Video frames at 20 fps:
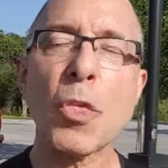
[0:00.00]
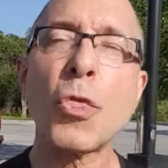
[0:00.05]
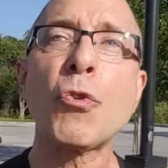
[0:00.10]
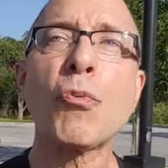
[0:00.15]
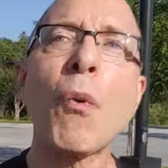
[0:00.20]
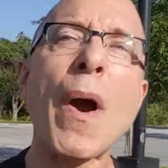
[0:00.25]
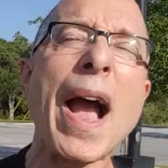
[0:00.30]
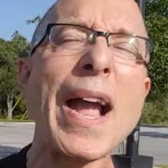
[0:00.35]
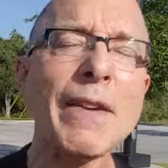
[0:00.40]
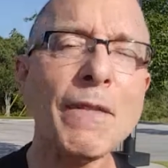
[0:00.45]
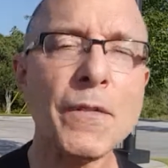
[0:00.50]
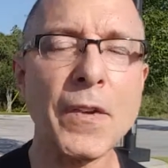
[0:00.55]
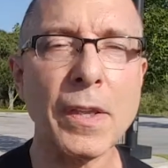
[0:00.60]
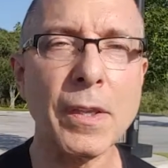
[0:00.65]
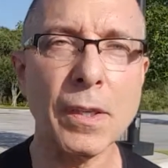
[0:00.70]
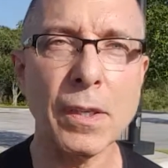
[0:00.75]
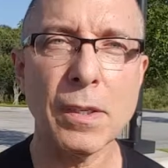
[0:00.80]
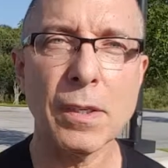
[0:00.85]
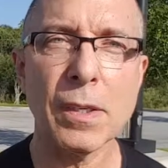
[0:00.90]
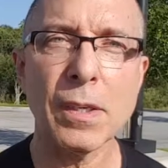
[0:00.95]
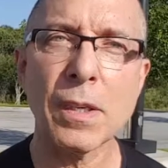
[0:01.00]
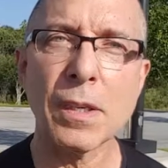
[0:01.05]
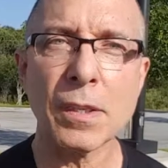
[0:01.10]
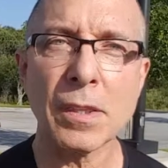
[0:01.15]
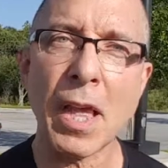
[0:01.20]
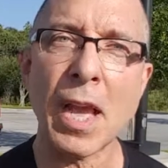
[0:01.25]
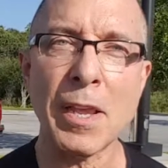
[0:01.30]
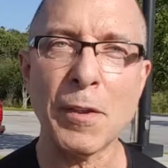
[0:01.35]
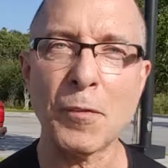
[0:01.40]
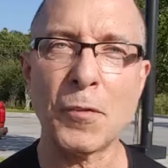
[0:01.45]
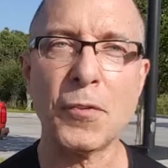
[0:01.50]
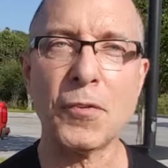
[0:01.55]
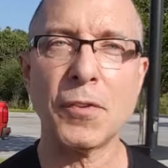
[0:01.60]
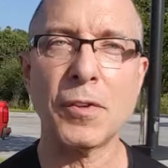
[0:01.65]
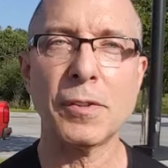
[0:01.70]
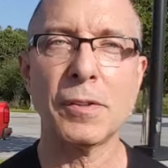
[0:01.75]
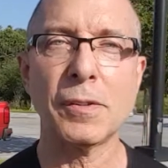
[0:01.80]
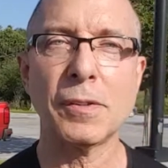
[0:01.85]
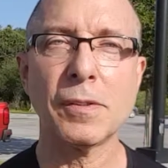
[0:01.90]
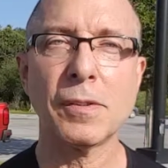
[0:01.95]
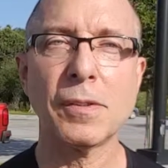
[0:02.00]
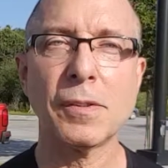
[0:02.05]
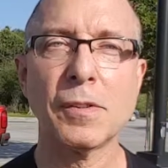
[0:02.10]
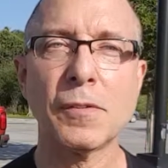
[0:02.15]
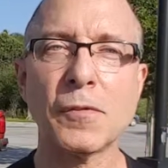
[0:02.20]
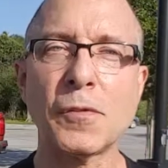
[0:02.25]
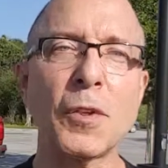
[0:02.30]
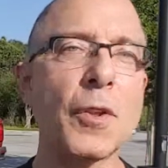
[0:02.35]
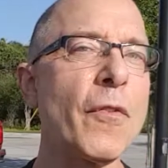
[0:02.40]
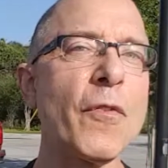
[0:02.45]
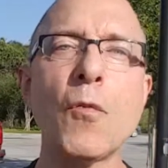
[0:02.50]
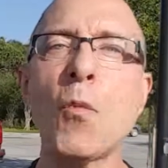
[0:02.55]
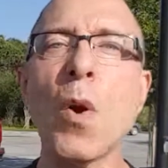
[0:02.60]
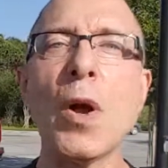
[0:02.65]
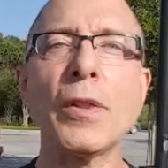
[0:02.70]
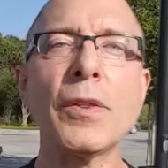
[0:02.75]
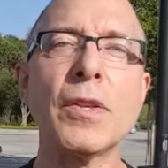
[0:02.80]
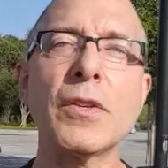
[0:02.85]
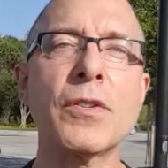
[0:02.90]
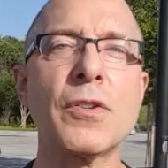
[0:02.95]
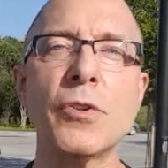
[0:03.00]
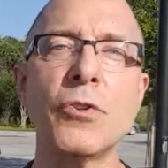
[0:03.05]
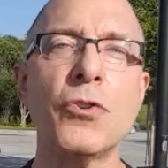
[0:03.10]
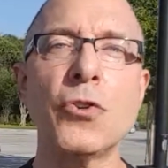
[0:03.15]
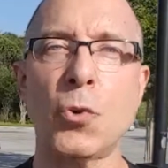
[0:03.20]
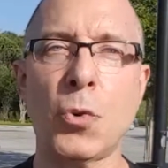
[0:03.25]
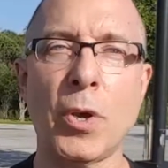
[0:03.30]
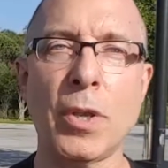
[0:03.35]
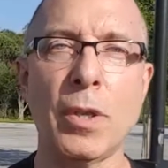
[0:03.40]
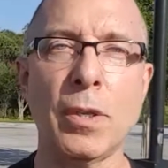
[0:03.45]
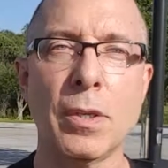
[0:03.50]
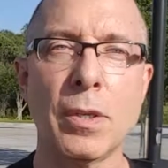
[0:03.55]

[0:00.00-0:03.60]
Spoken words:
thriving life, full of wellness and joy.